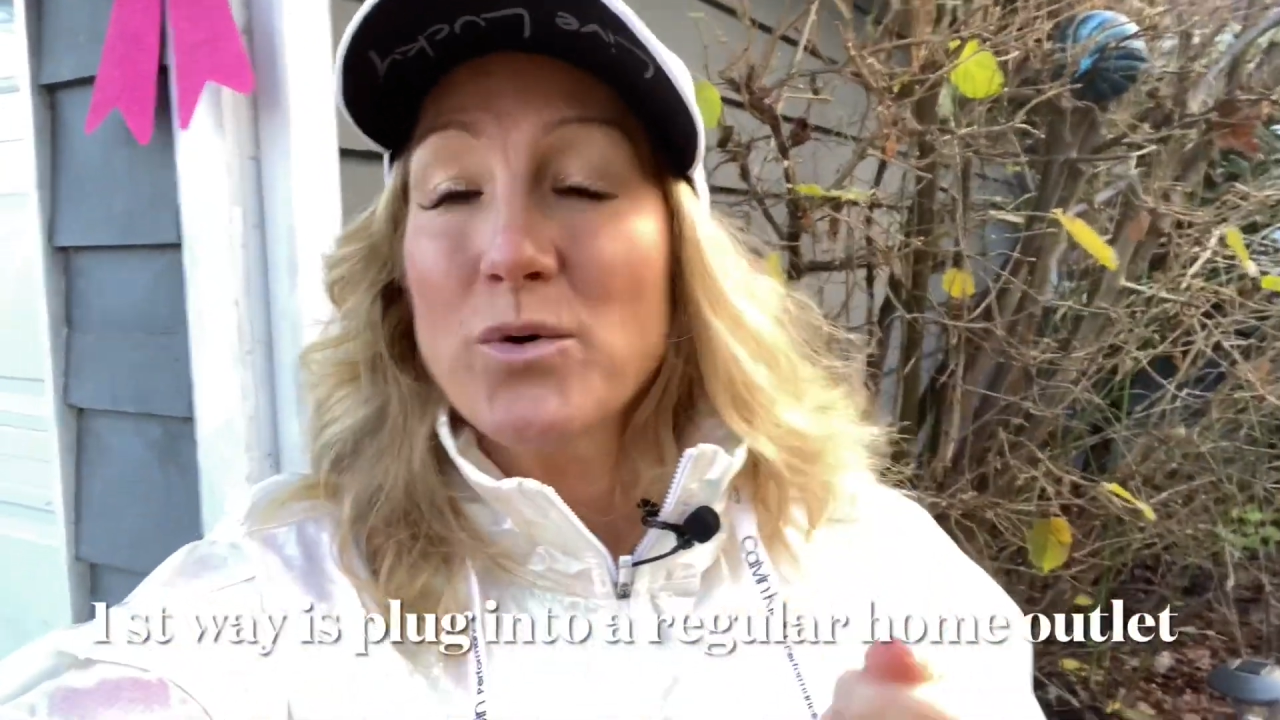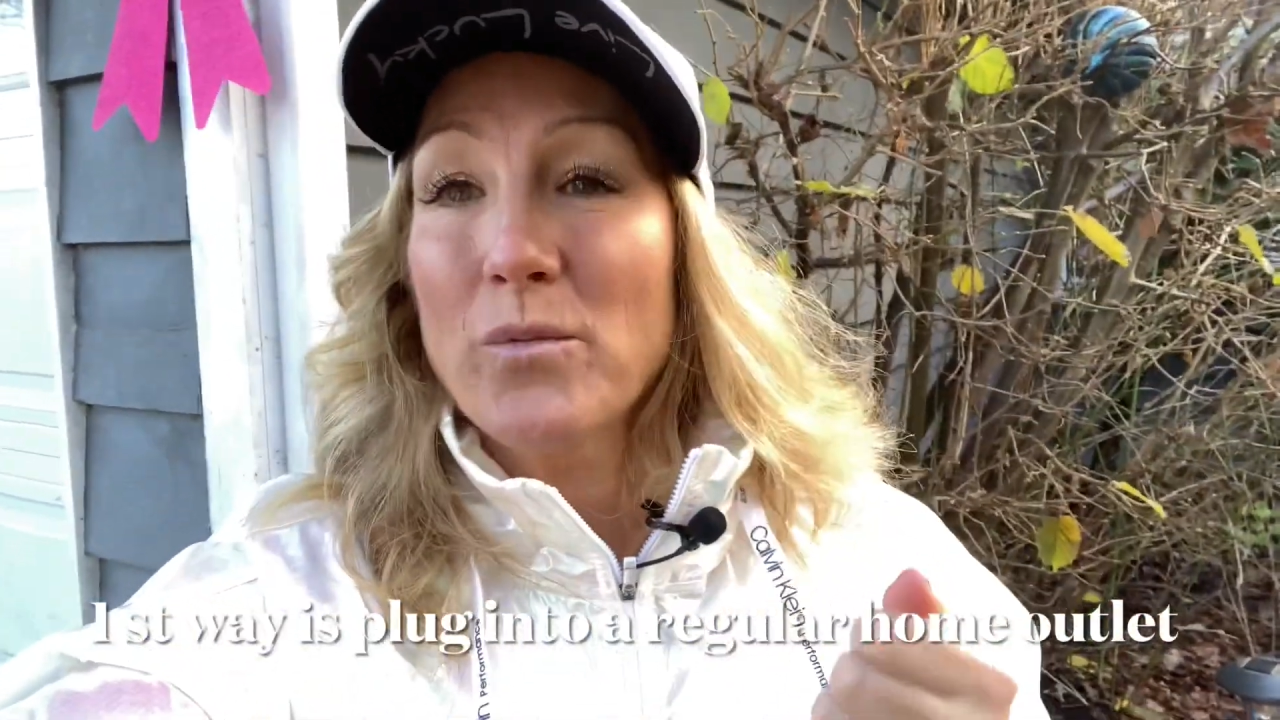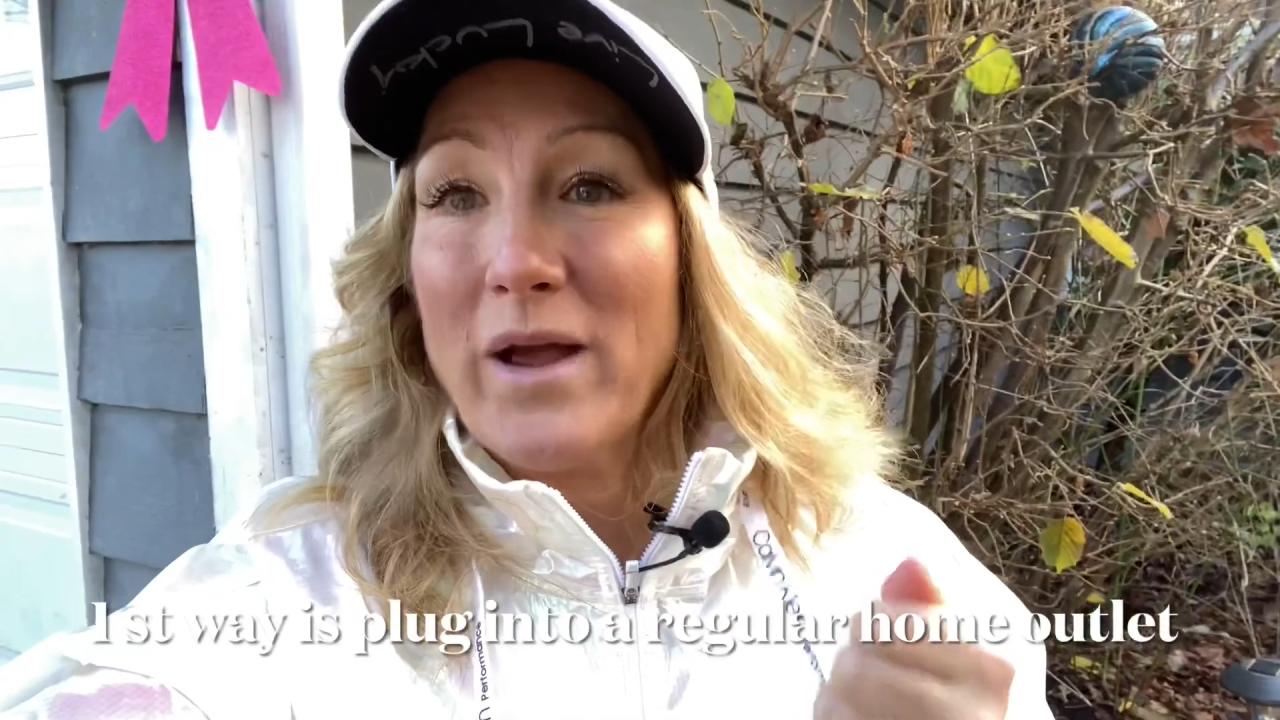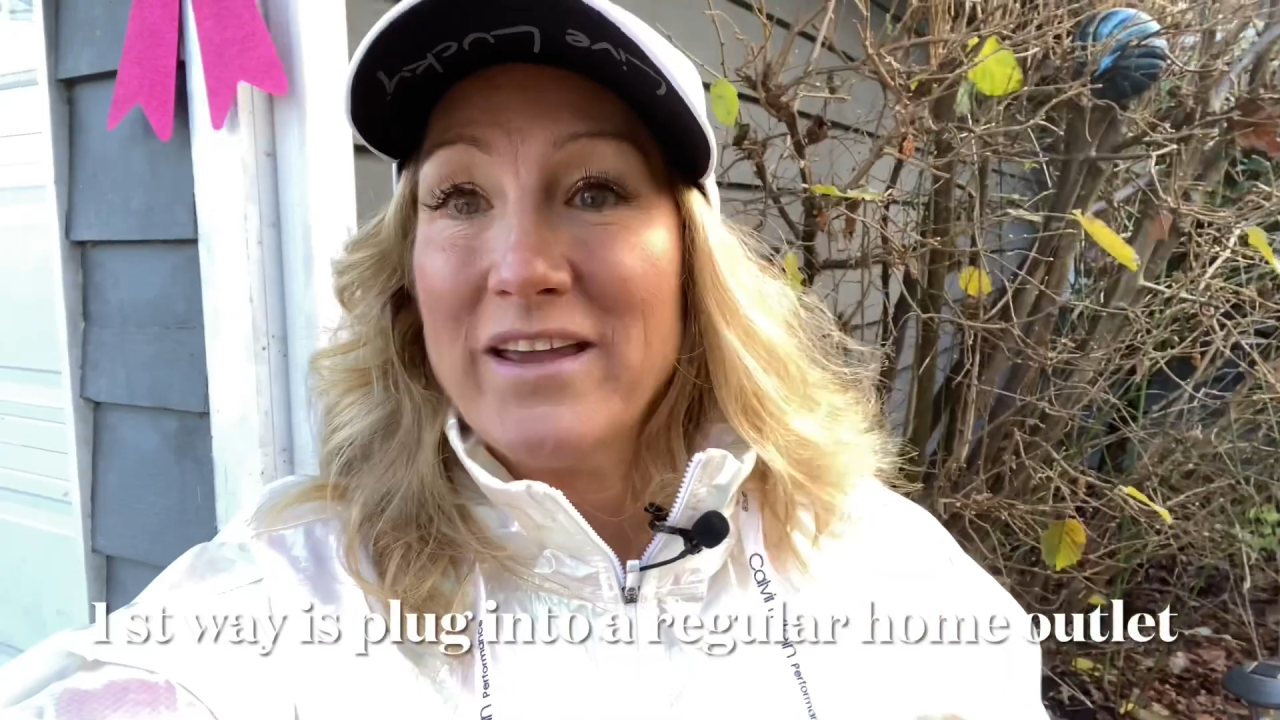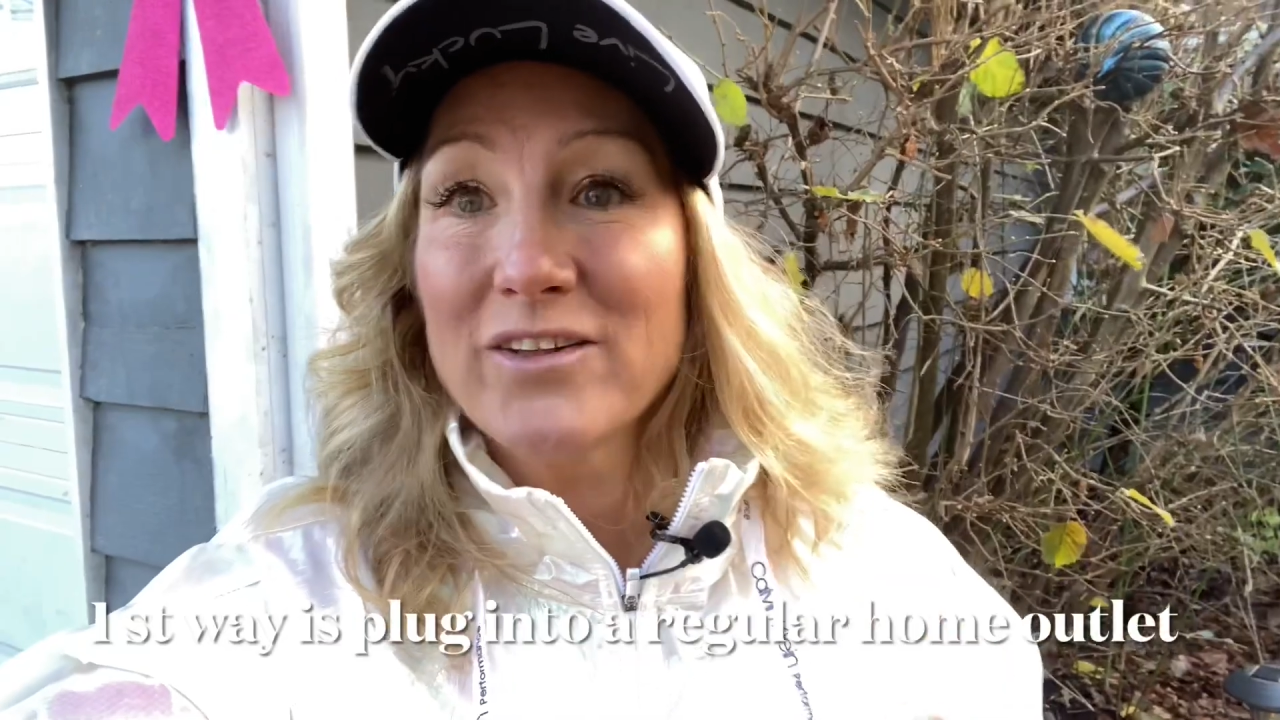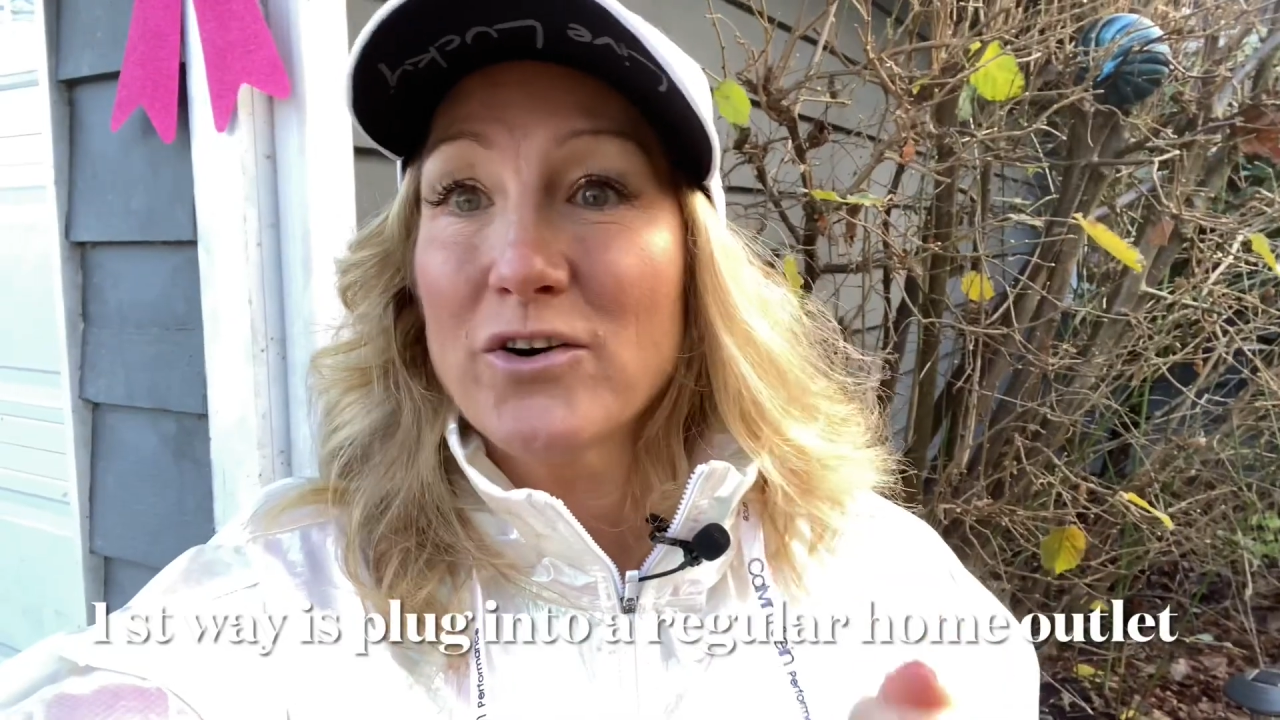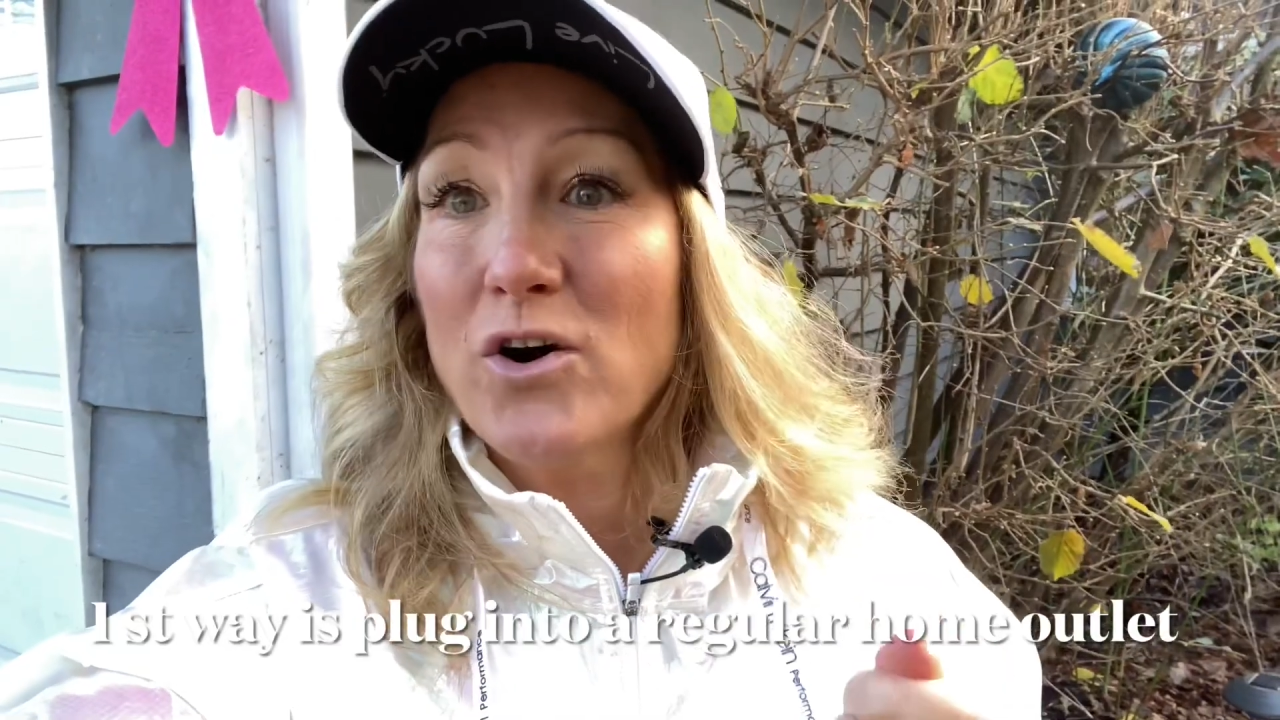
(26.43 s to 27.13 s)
a regular